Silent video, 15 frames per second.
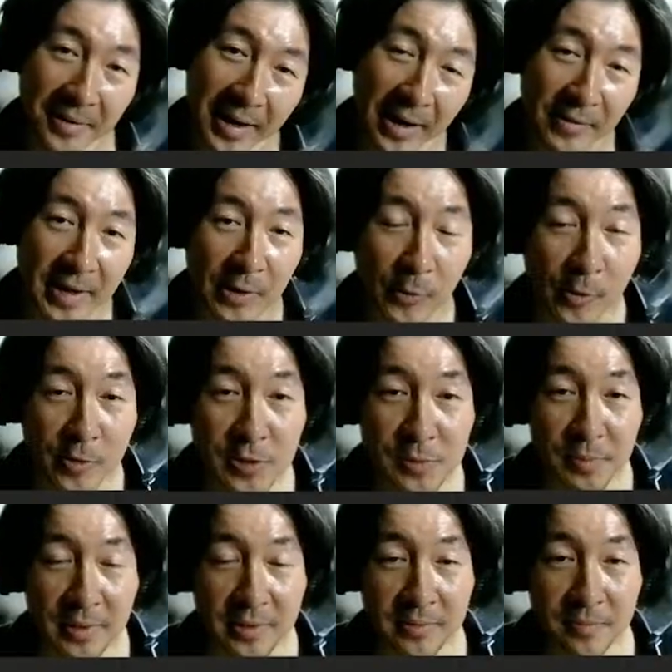how that works,
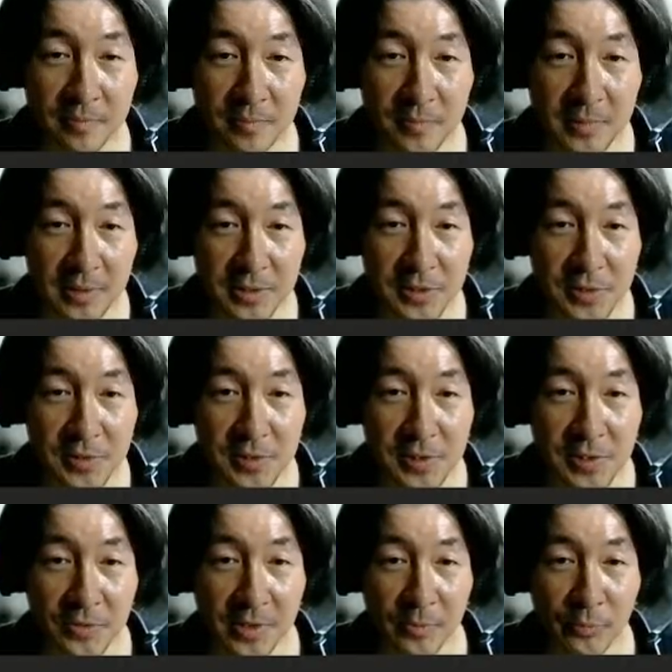but let's
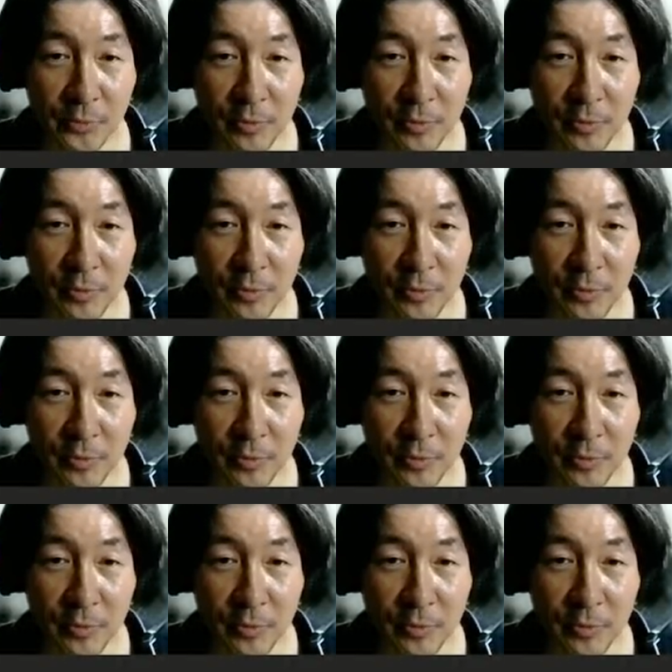continue on.